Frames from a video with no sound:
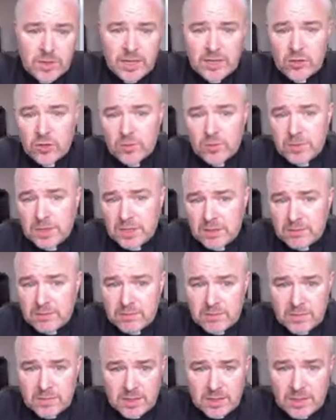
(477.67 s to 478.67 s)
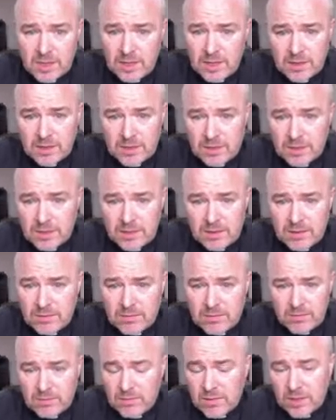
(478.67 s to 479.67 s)
could be that.
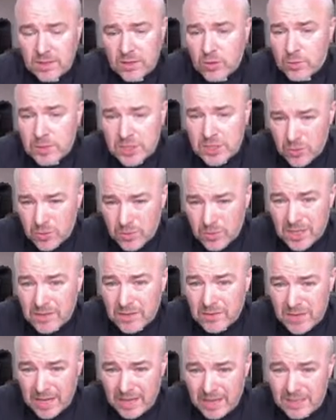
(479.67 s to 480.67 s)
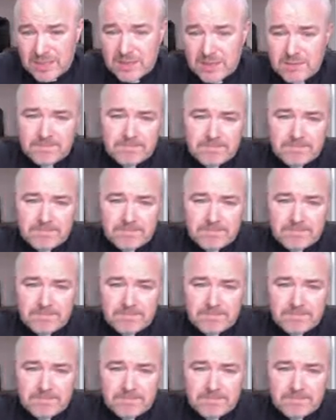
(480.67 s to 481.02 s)
There could be something of that.